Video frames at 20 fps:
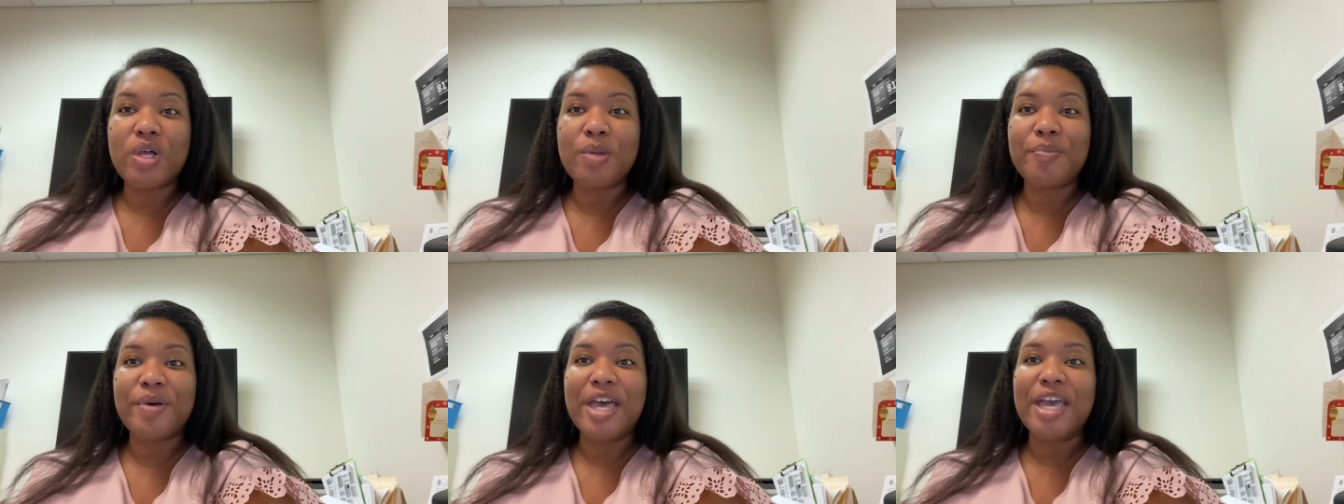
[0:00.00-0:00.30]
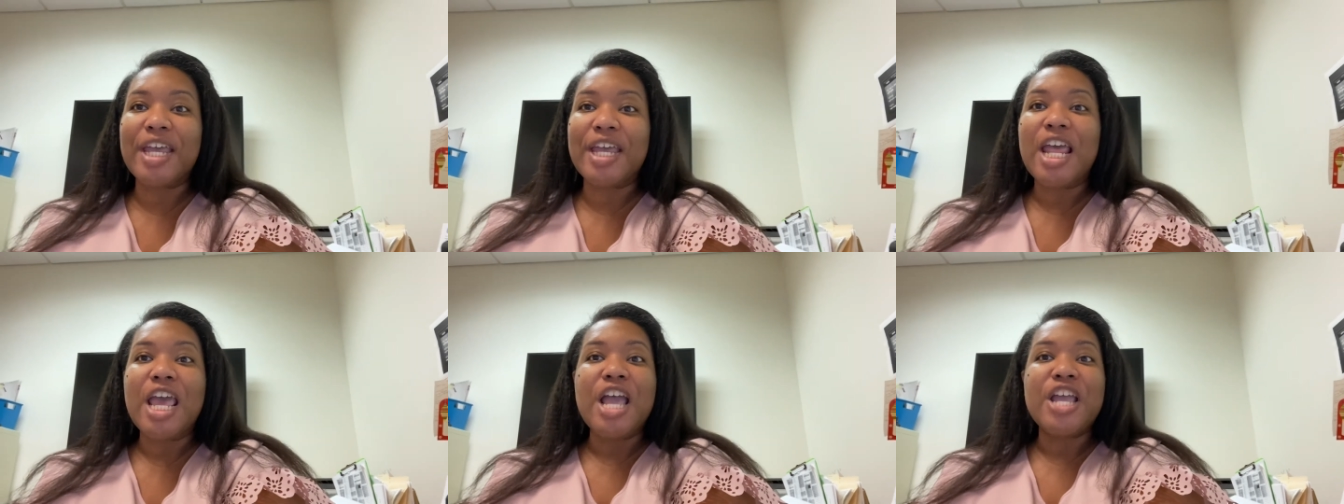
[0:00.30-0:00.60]

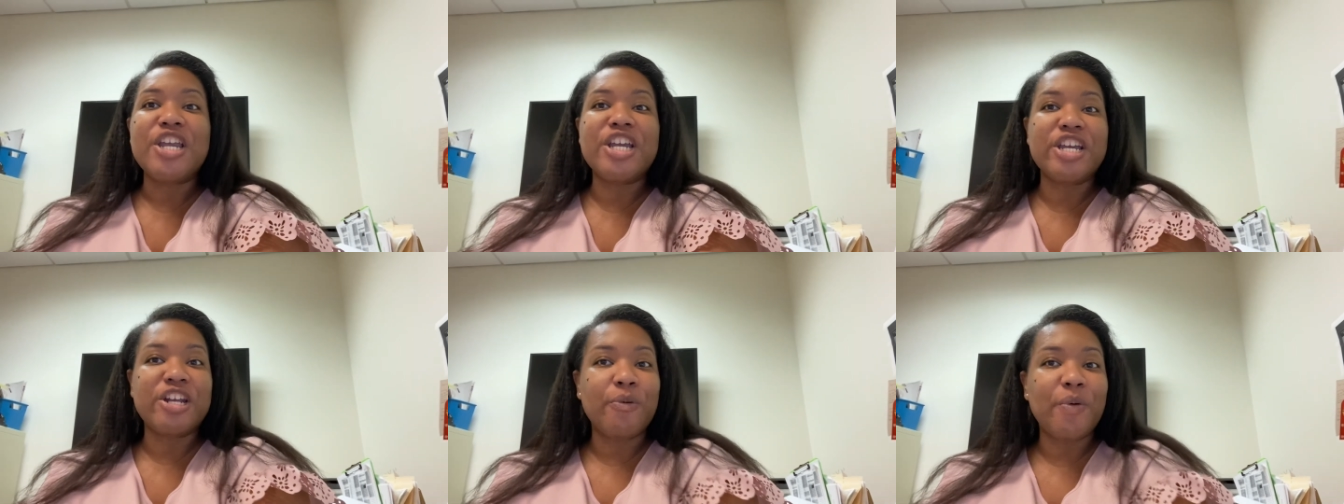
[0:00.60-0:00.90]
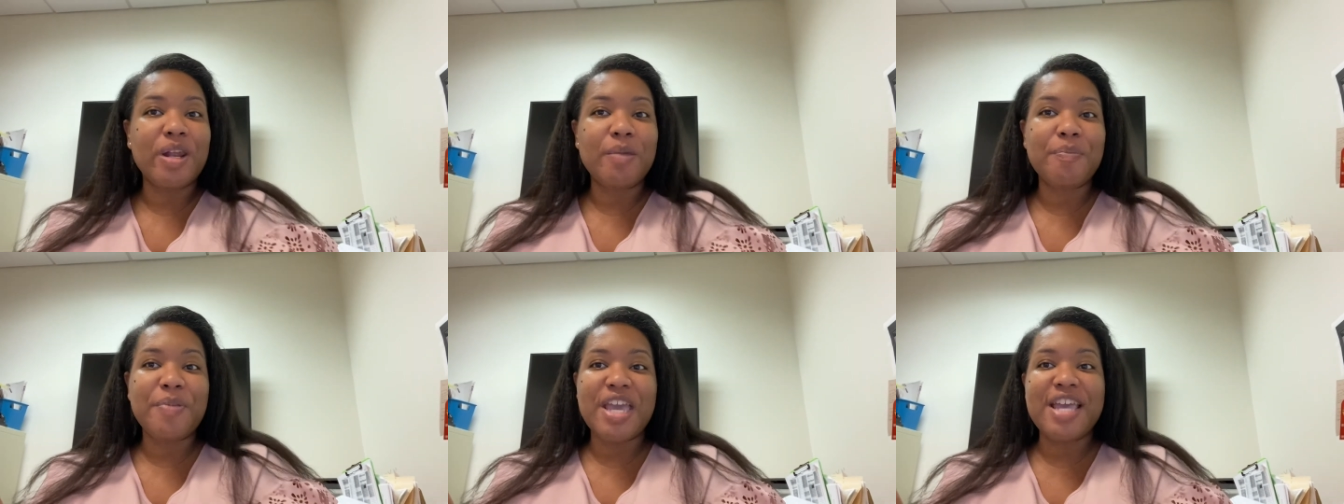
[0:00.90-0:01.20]
but you're going to
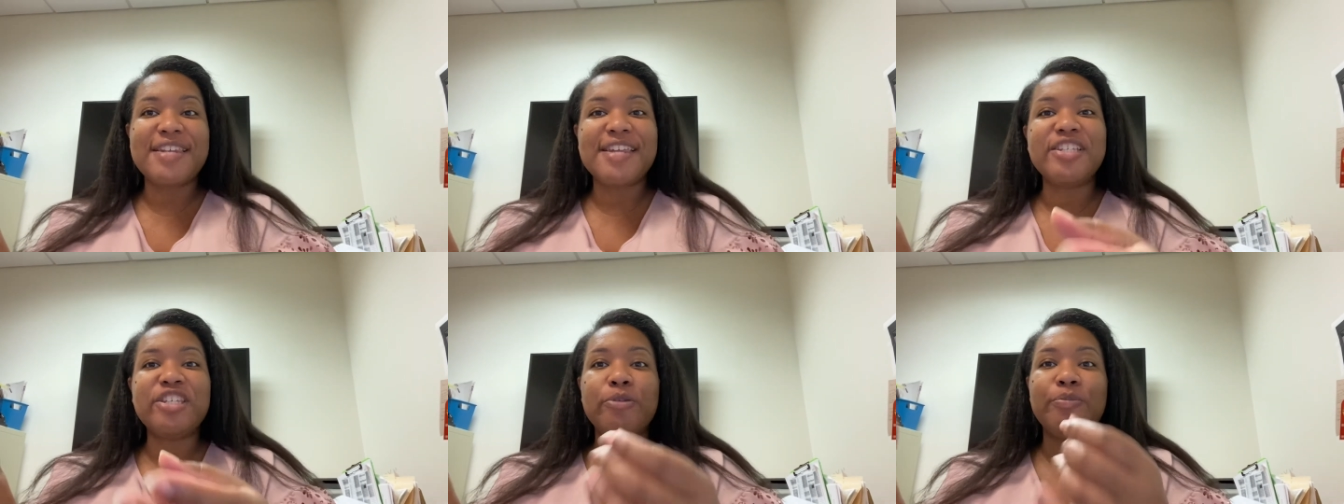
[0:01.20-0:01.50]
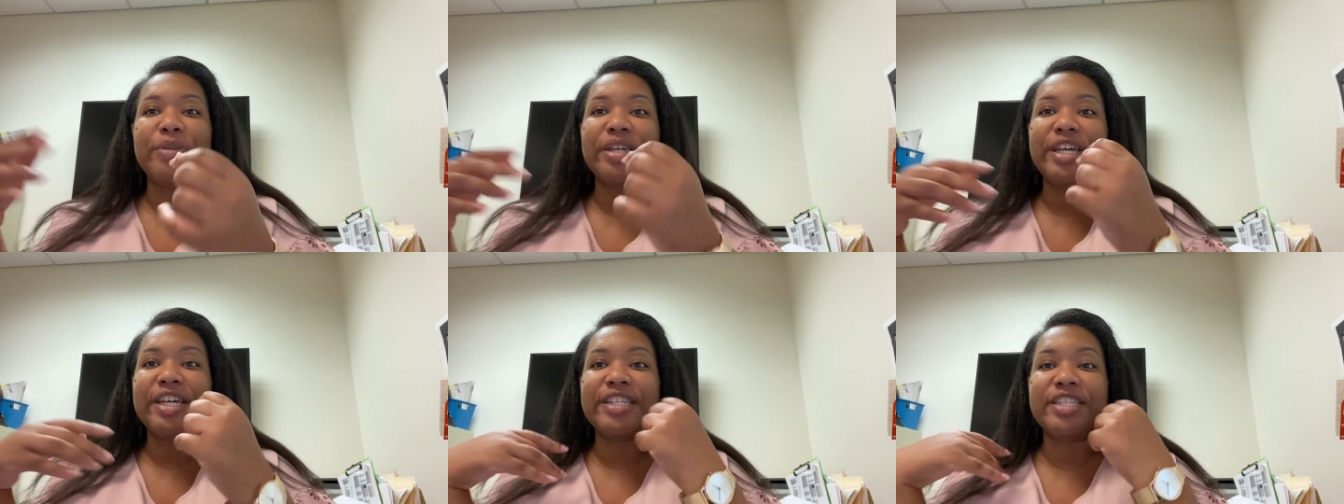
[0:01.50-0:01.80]
want to pay attention
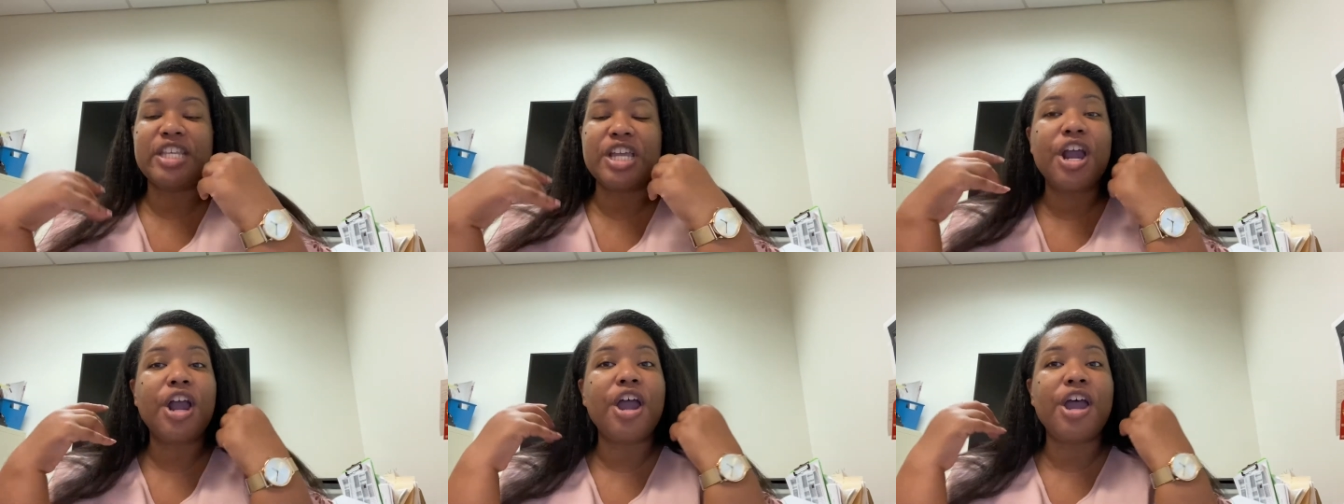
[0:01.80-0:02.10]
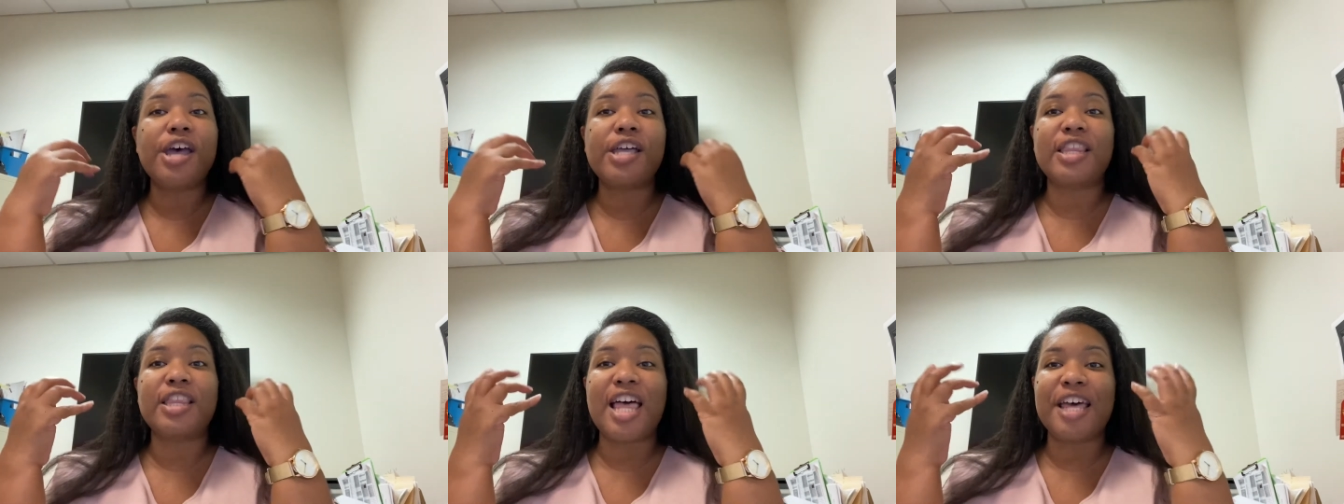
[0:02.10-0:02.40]
because there are
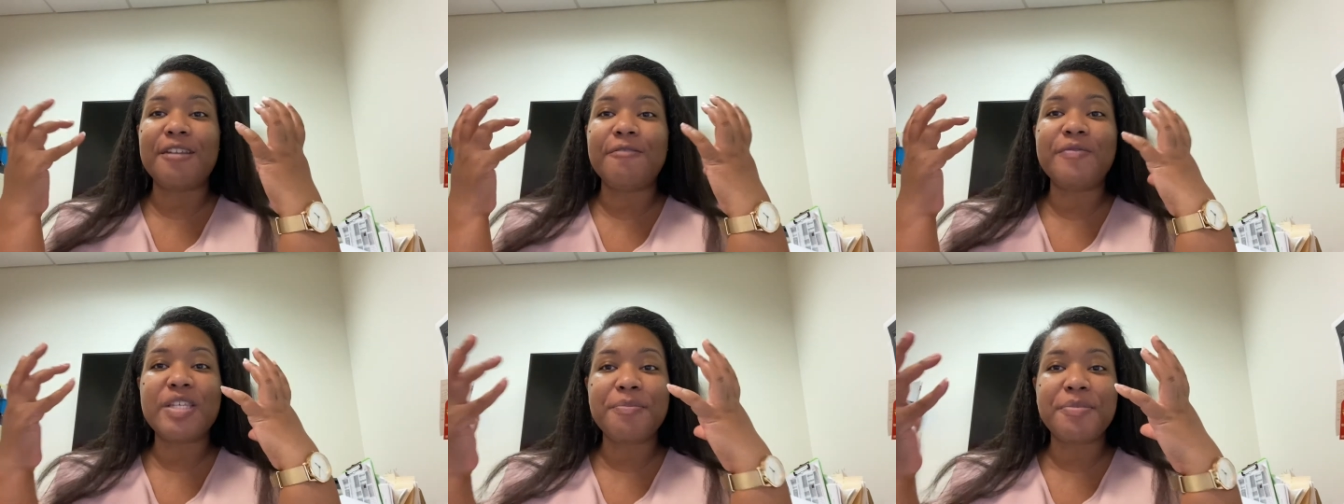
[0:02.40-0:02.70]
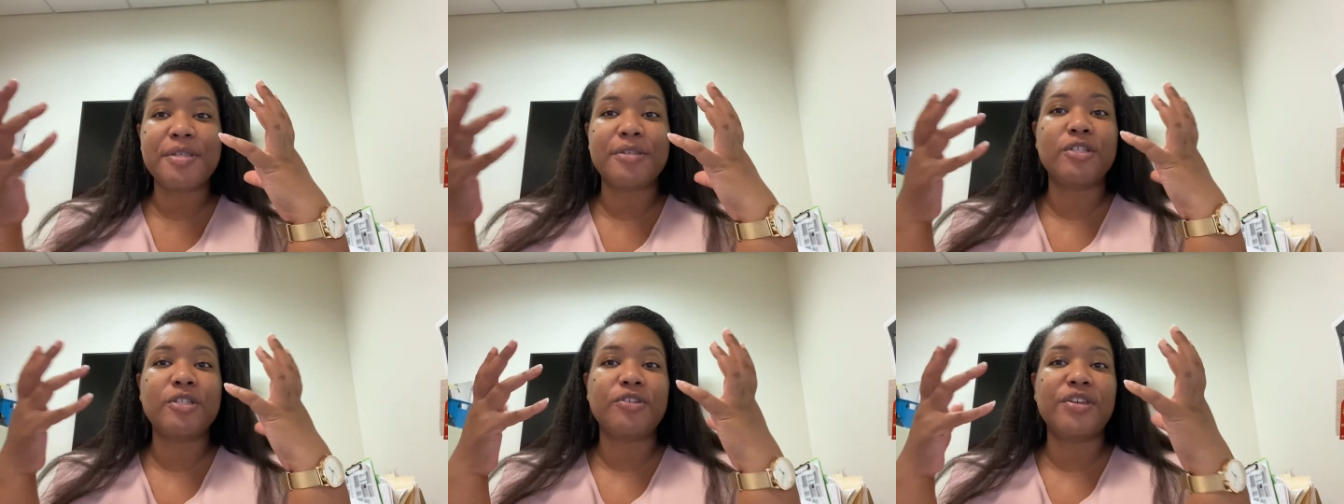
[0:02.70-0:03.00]
a lot of
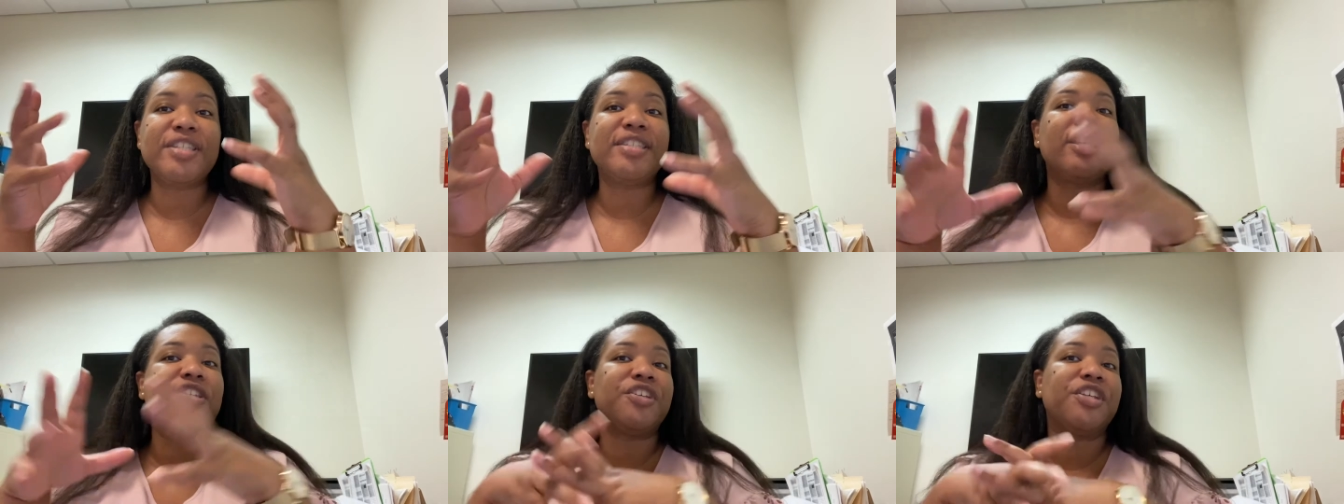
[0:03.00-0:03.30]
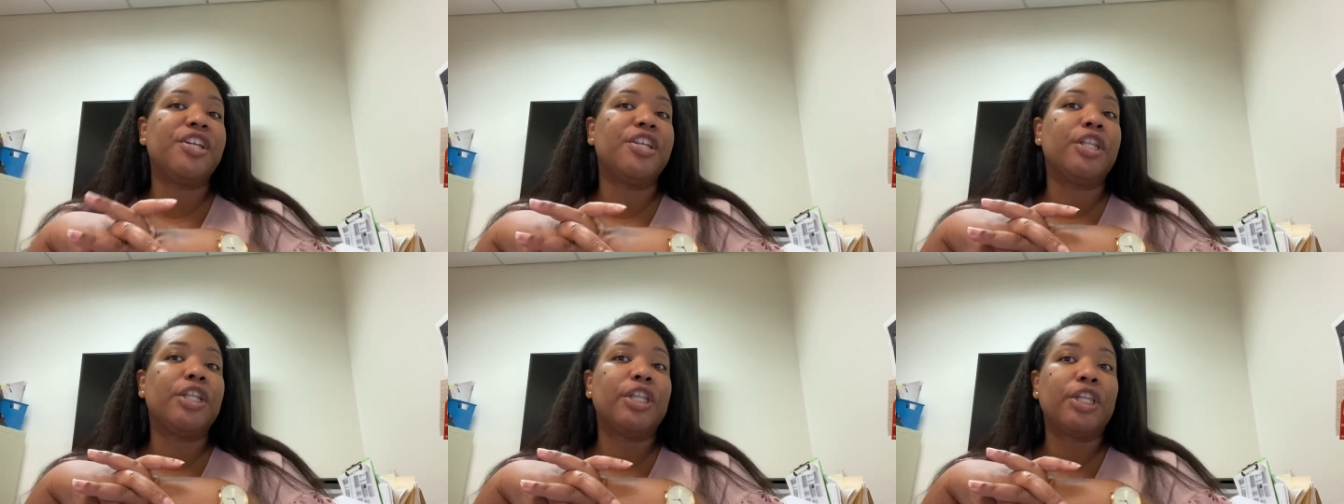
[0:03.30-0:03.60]
tips and tricks that you're
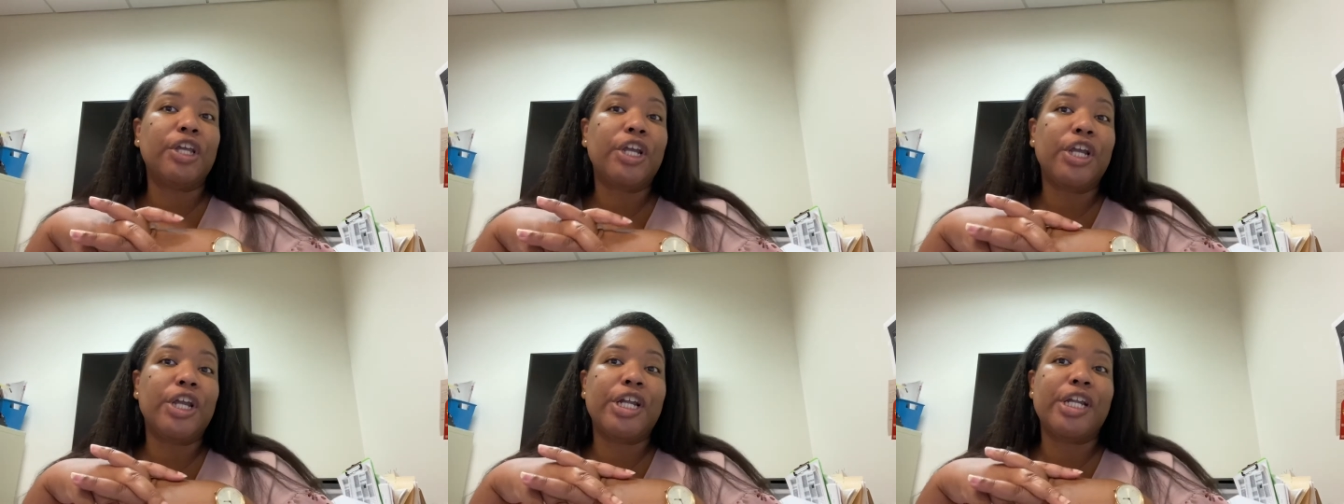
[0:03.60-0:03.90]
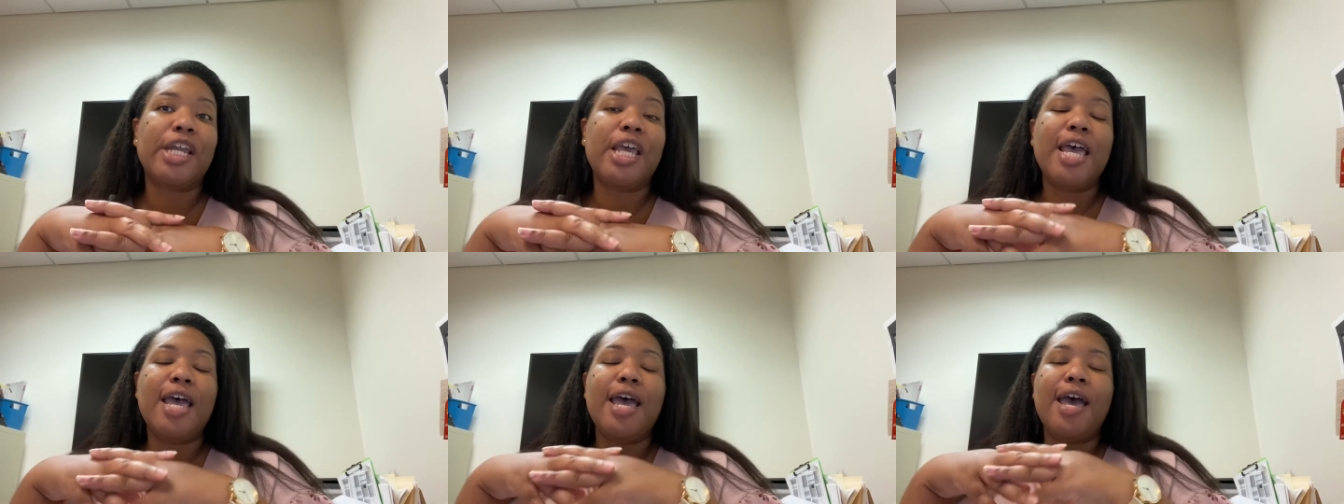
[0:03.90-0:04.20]
going to learn